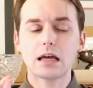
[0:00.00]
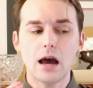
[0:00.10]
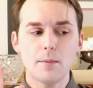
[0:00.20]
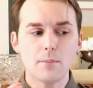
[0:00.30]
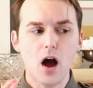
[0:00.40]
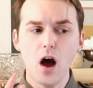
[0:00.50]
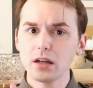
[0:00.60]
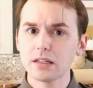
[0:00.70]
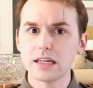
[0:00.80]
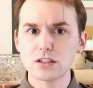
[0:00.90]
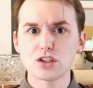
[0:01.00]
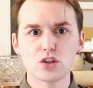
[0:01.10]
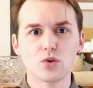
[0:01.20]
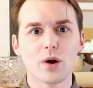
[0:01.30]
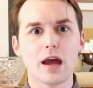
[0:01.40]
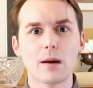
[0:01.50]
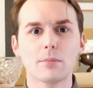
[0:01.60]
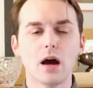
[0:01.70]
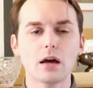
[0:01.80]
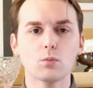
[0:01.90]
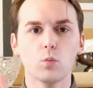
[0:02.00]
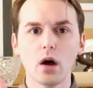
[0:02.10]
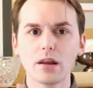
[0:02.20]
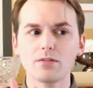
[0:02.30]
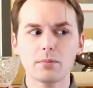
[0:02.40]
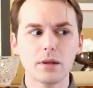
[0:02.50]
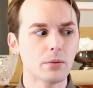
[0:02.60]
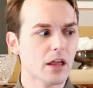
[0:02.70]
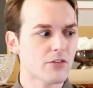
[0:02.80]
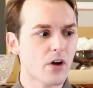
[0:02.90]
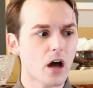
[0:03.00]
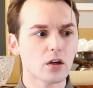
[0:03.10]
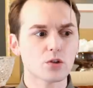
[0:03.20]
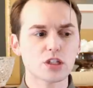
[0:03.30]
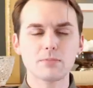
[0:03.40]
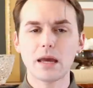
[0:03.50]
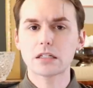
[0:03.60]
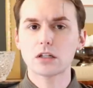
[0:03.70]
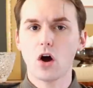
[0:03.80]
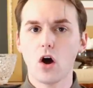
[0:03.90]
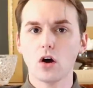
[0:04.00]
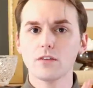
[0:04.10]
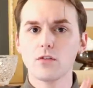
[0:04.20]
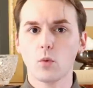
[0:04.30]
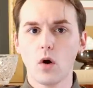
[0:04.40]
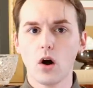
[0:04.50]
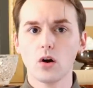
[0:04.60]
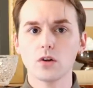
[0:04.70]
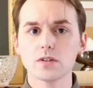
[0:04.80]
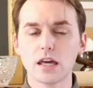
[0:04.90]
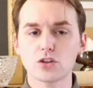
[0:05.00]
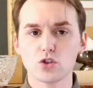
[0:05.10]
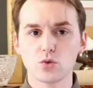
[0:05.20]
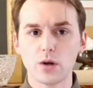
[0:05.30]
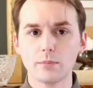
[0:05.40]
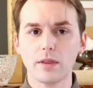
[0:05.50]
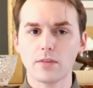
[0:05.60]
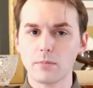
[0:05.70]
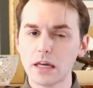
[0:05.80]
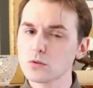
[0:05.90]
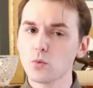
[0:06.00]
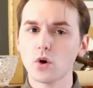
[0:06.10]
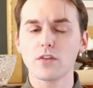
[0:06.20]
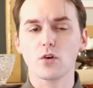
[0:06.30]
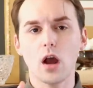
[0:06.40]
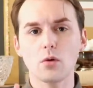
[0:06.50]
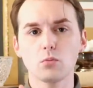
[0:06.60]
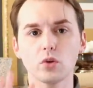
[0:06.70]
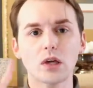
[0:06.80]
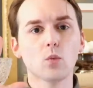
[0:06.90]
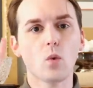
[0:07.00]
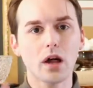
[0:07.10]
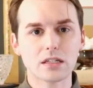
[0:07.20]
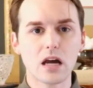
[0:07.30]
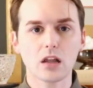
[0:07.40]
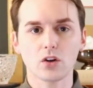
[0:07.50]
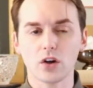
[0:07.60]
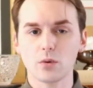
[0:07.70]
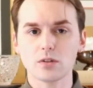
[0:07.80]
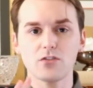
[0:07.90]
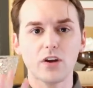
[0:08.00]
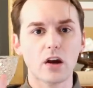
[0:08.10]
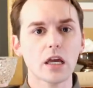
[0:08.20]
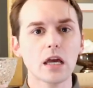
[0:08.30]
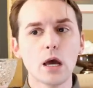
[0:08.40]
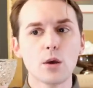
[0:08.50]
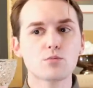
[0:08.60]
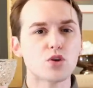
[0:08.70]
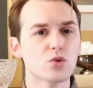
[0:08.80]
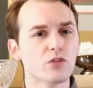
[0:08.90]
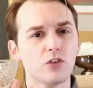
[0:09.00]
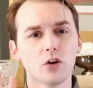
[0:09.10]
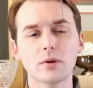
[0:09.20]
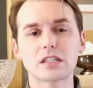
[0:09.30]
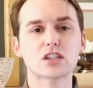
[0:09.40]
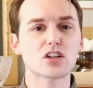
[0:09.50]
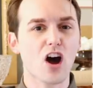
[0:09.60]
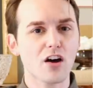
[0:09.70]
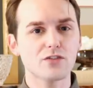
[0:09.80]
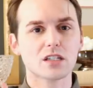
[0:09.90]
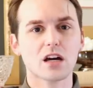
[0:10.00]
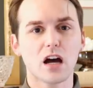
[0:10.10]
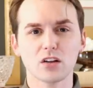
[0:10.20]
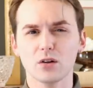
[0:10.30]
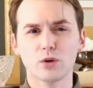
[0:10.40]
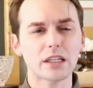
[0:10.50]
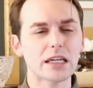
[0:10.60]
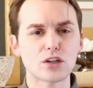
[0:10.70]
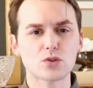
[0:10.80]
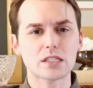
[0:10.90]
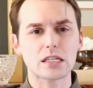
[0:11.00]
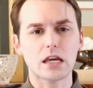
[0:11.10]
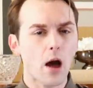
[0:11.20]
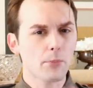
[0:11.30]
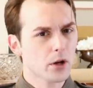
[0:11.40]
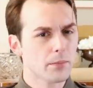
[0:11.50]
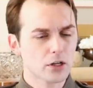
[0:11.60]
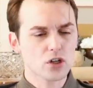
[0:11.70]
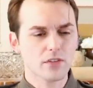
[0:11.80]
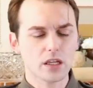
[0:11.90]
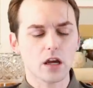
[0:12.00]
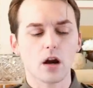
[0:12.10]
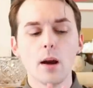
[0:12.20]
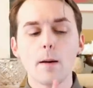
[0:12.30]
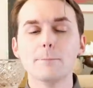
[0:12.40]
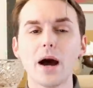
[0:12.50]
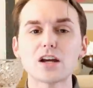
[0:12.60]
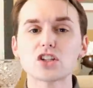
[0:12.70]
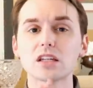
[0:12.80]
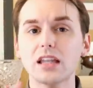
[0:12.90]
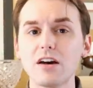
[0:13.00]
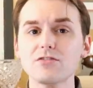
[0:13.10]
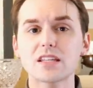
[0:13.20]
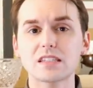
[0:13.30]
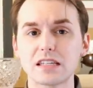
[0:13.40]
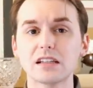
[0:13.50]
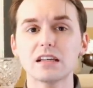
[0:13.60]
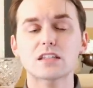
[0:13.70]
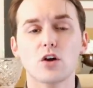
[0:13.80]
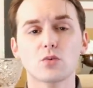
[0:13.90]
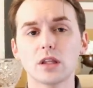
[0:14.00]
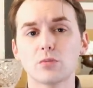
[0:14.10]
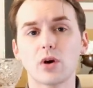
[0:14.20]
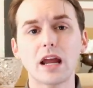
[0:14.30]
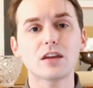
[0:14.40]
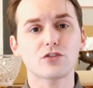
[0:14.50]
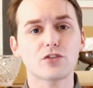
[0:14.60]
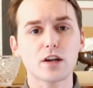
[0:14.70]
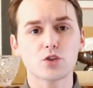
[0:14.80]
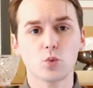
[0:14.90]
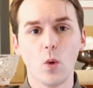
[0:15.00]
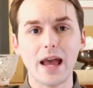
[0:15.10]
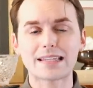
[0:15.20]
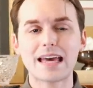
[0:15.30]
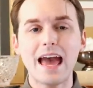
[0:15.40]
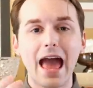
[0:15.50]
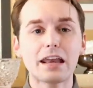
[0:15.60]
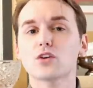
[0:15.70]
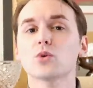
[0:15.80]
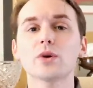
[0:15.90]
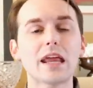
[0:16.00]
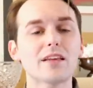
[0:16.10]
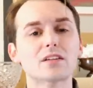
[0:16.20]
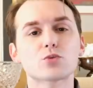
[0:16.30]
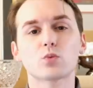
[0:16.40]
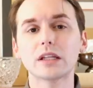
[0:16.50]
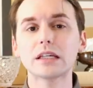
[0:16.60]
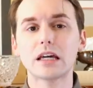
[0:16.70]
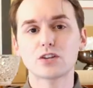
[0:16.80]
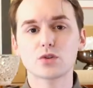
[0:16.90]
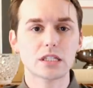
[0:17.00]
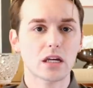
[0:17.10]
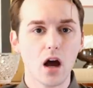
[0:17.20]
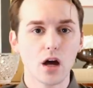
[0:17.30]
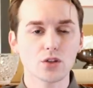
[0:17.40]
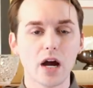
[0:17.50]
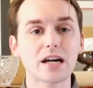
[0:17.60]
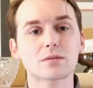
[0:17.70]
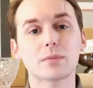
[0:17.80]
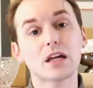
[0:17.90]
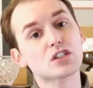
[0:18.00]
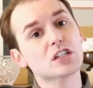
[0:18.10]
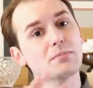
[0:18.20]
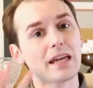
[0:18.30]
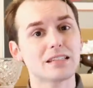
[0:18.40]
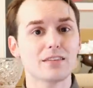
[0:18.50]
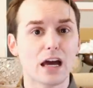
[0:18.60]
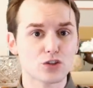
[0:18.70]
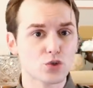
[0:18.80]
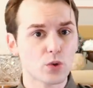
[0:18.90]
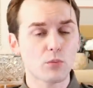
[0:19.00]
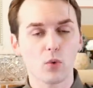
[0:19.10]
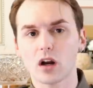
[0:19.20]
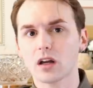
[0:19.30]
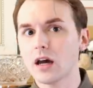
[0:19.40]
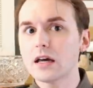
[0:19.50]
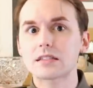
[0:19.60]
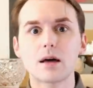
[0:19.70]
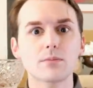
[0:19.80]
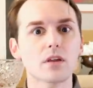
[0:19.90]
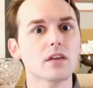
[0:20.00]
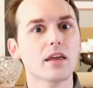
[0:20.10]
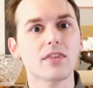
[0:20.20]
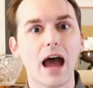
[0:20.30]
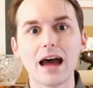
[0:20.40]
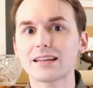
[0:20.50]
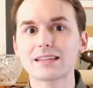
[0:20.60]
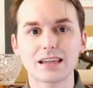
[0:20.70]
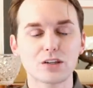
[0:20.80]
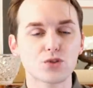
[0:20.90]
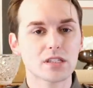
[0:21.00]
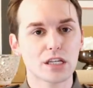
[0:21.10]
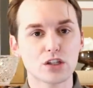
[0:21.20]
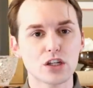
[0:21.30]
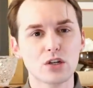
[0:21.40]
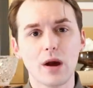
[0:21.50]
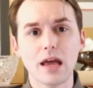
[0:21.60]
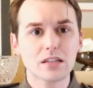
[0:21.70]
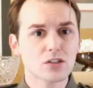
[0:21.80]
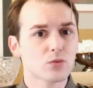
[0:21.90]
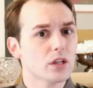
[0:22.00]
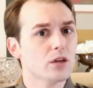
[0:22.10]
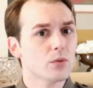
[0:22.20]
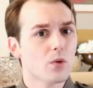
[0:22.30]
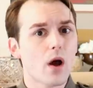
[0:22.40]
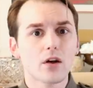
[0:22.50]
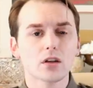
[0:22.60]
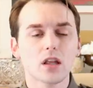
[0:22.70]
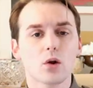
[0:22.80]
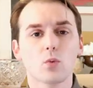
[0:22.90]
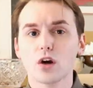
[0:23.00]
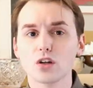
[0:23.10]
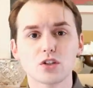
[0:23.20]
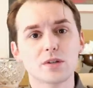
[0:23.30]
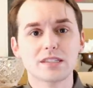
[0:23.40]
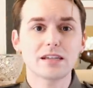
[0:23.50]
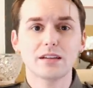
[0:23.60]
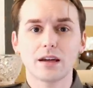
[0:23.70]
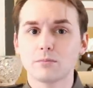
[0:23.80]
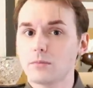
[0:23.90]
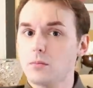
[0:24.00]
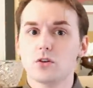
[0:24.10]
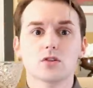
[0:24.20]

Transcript: um, on Instagram, one of the people I follow, she painted all of the walls and trim, like the baseboard and the crown molding, one color. And it was a very beautiful but soft color, really interesting. I'll put a picture of it here. But she left the ceilings a really bright and fresh white. And it created this really interesting contrast because she painted that trim work. Something like that is interesting too and doesn't really require a lot of work to a ceiling. Maybe